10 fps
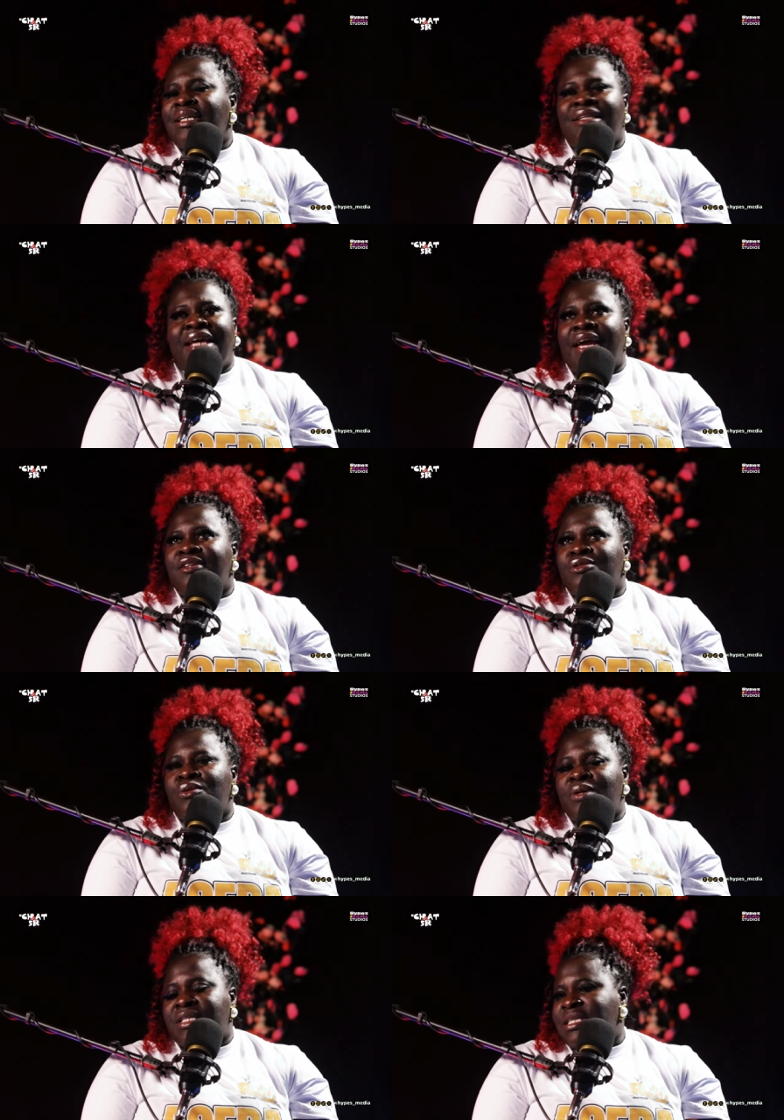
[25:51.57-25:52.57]
there.
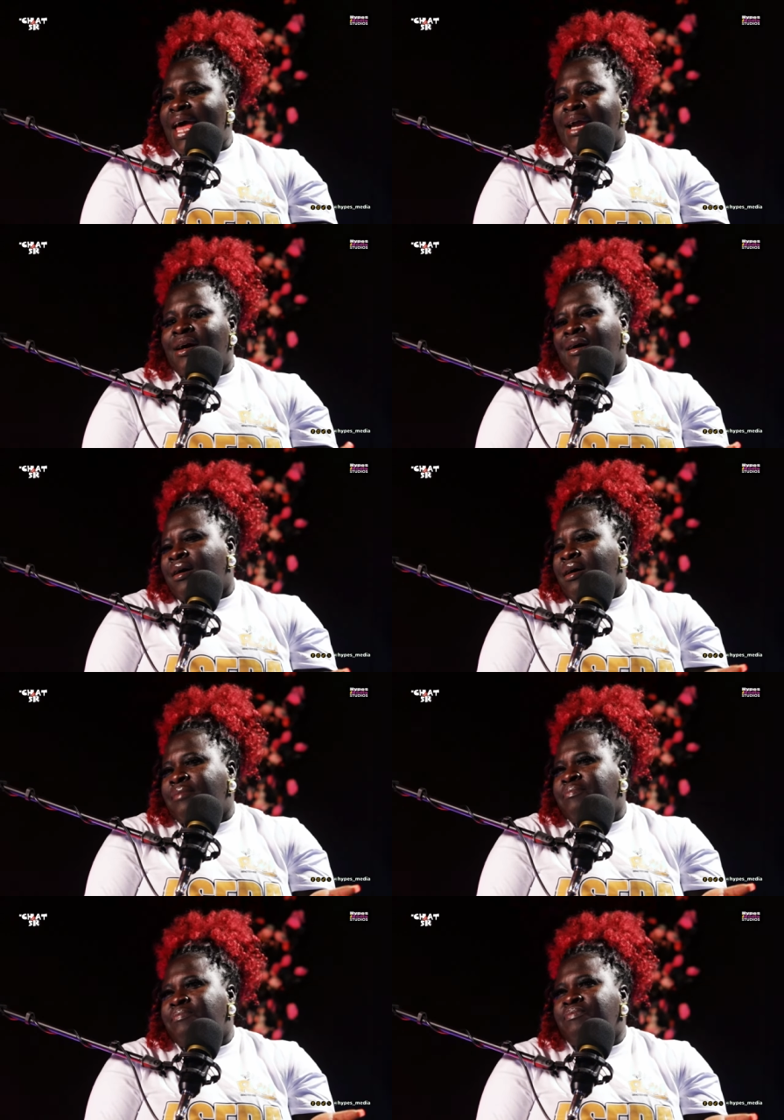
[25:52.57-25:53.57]
So it's like
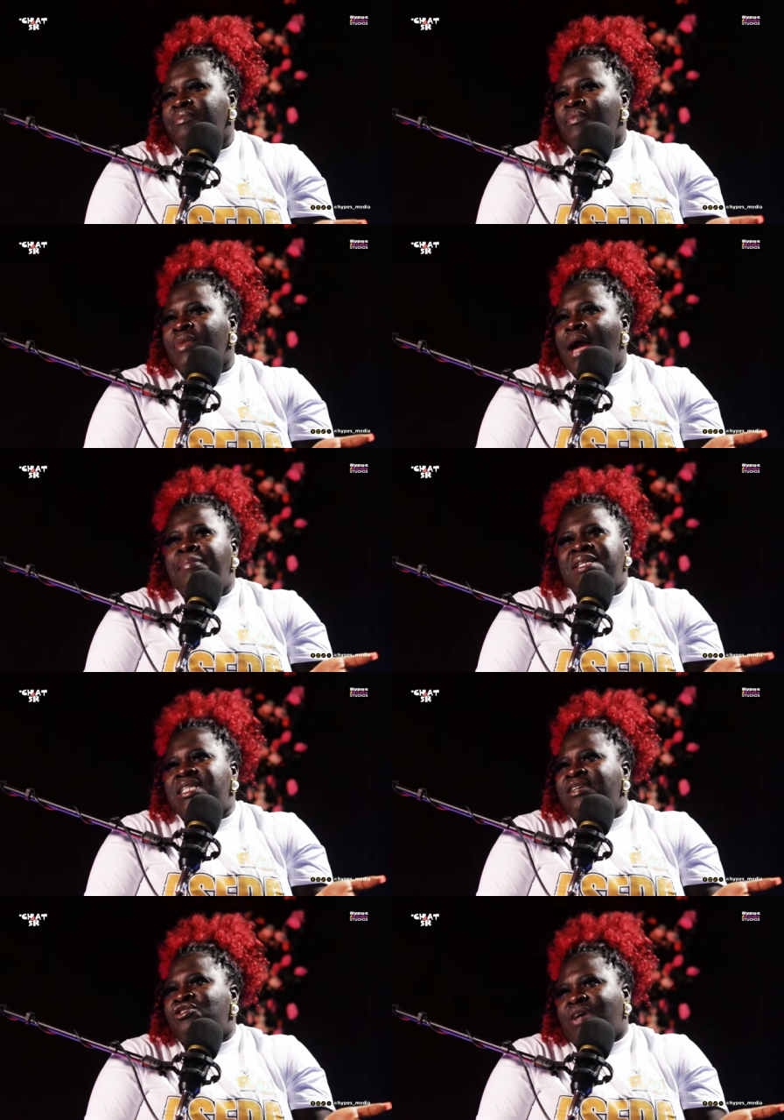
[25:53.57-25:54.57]
uh, a
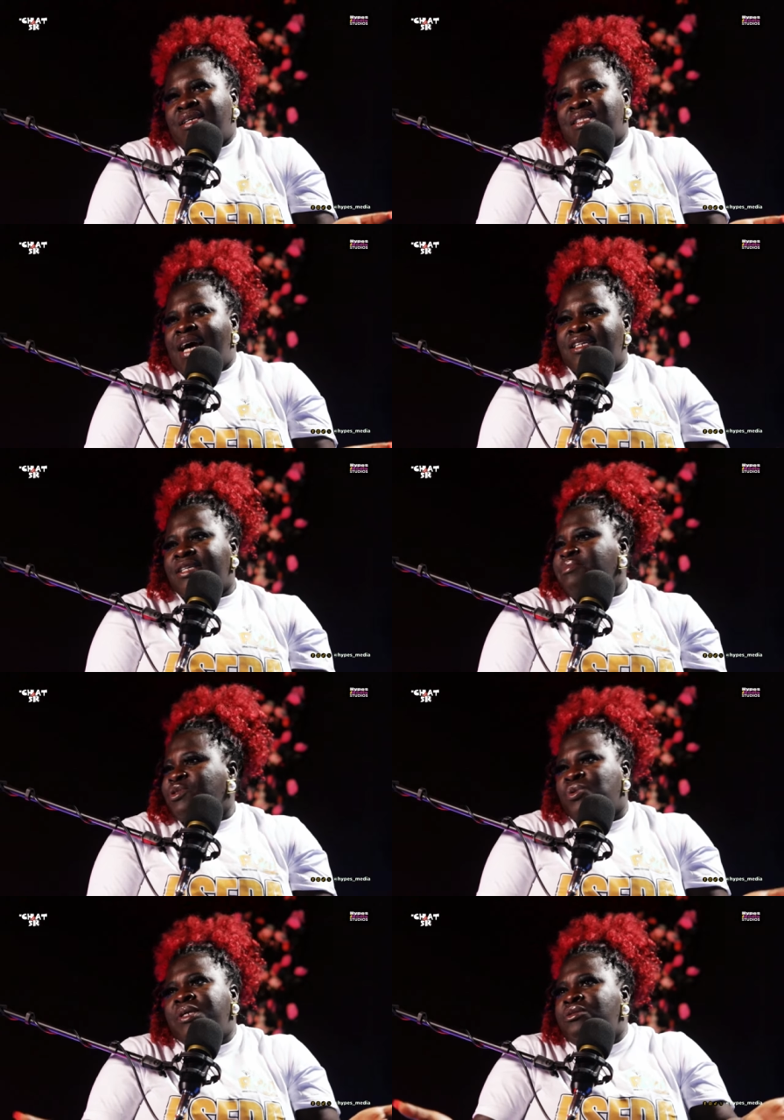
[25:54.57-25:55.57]
business yes, transaction
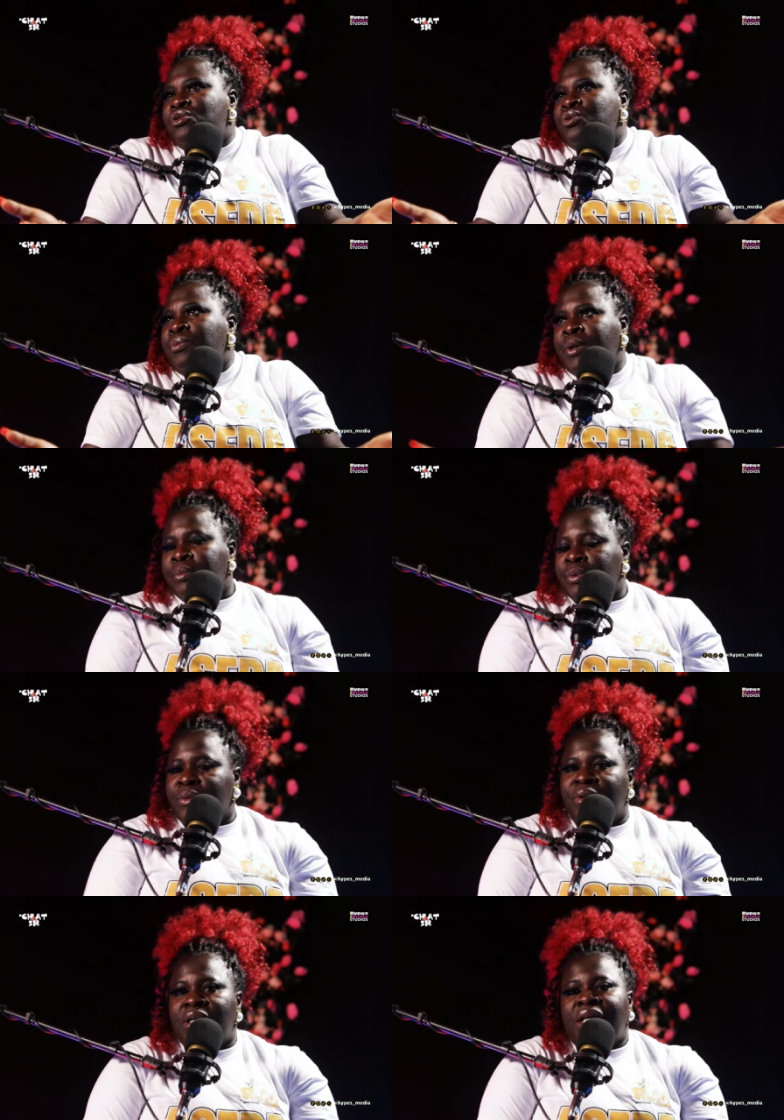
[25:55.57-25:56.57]
between two
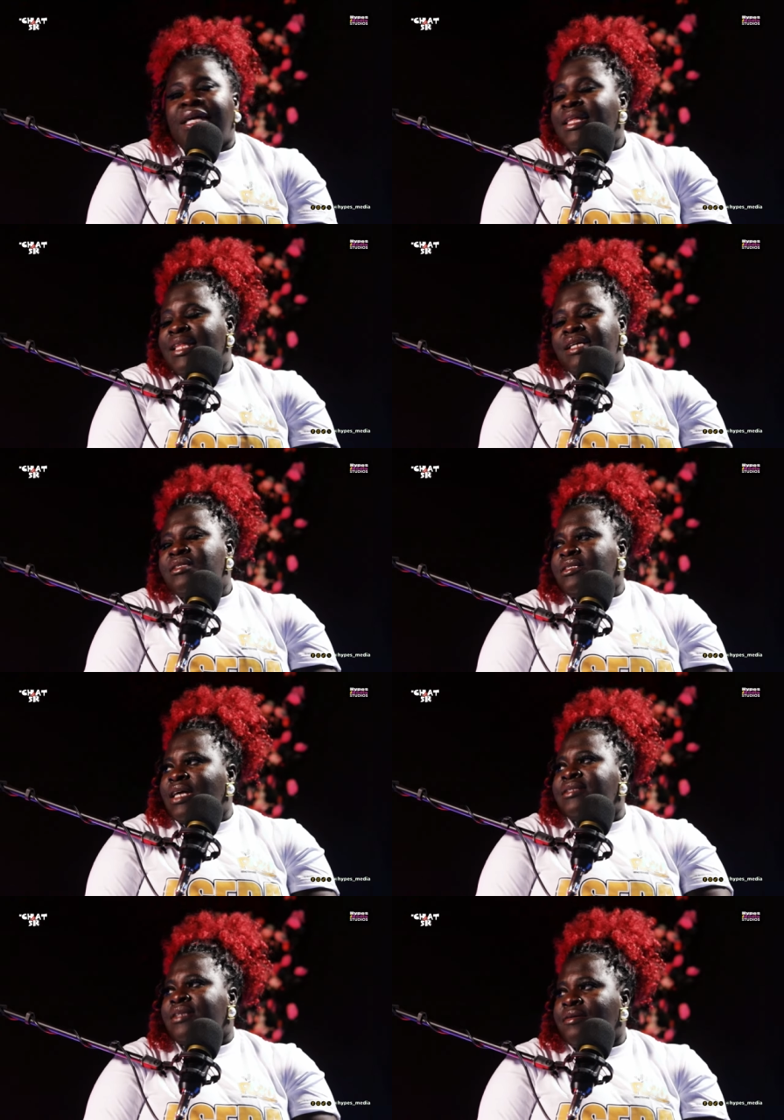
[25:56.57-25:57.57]
people. Yeah. That's
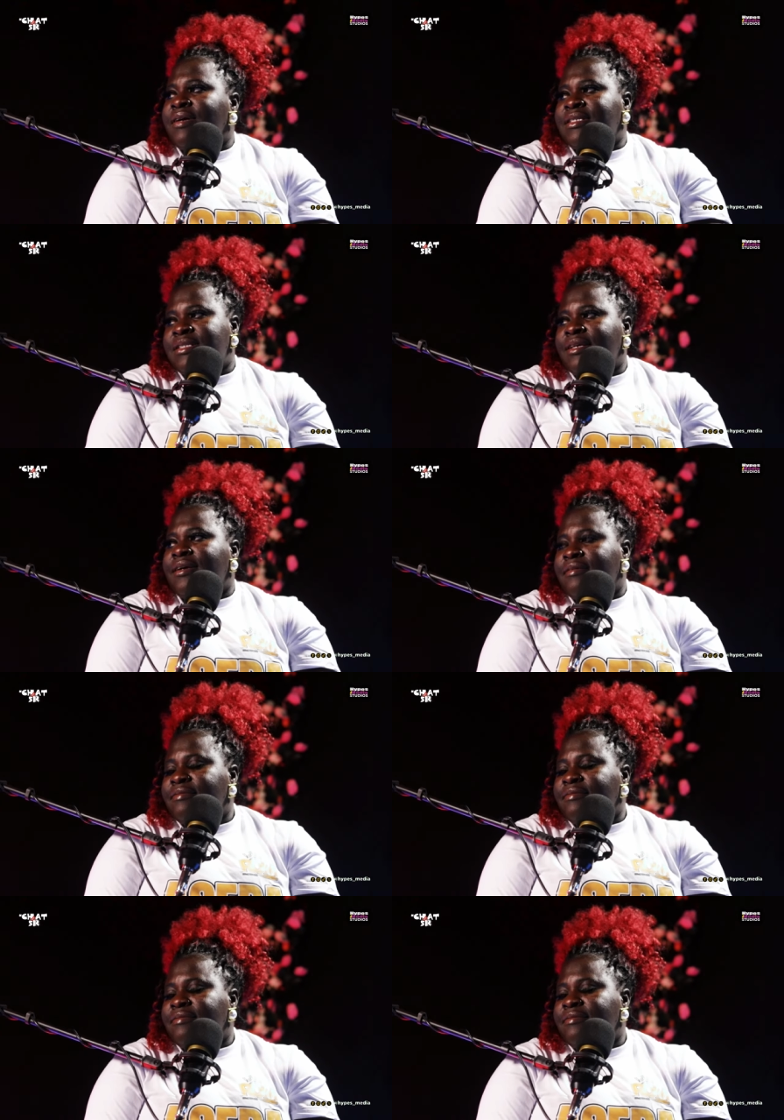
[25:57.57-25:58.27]
that's how I see it.